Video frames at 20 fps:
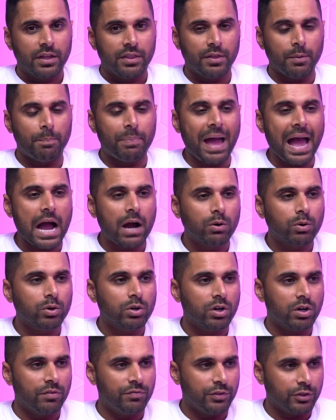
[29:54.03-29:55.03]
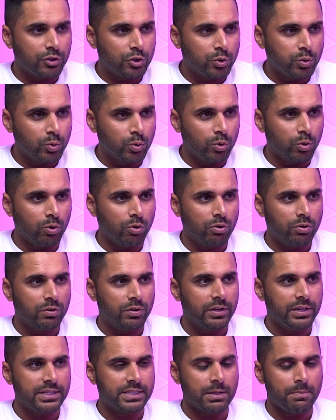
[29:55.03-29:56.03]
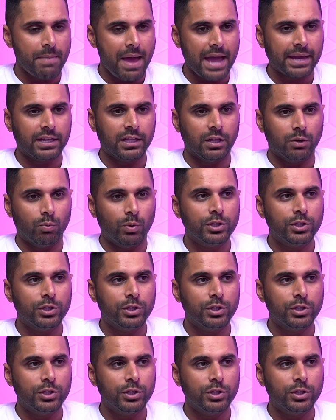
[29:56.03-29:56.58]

The power of the tool is immaculate.